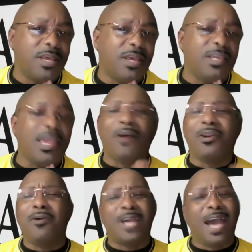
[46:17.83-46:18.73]
Y'all
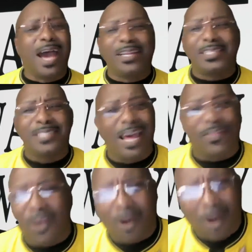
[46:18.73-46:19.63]
know God is not
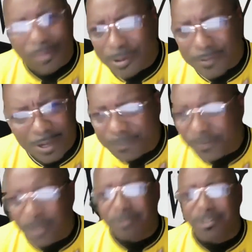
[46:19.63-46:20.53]
the author of
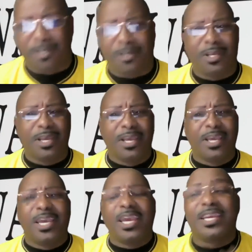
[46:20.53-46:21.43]
confusion.
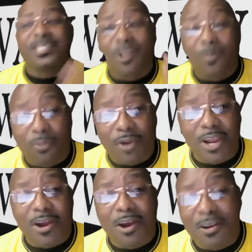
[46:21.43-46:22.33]
He is the
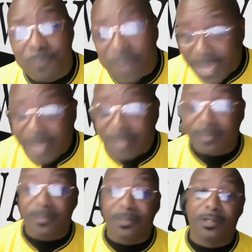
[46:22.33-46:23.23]
bringer of
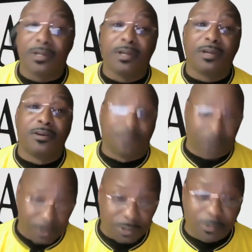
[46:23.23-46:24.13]
peace.
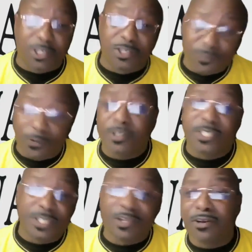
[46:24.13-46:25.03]
First Corinthians
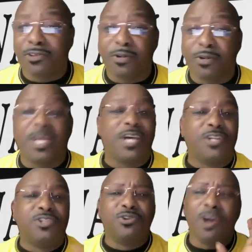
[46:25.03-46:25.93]
fourteen thirty-three.
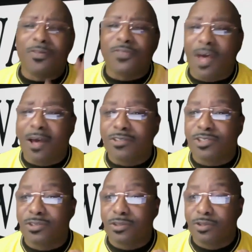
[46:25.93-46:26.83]
Do your
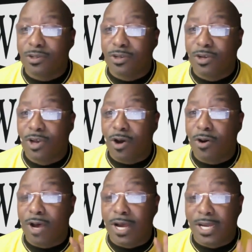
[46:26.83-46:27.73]
thoughts
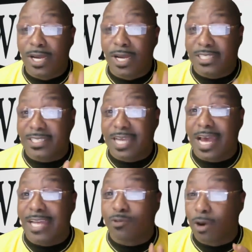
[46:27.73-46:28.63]
go against
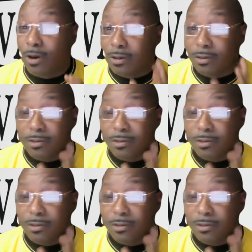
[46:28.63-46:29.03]
God's word?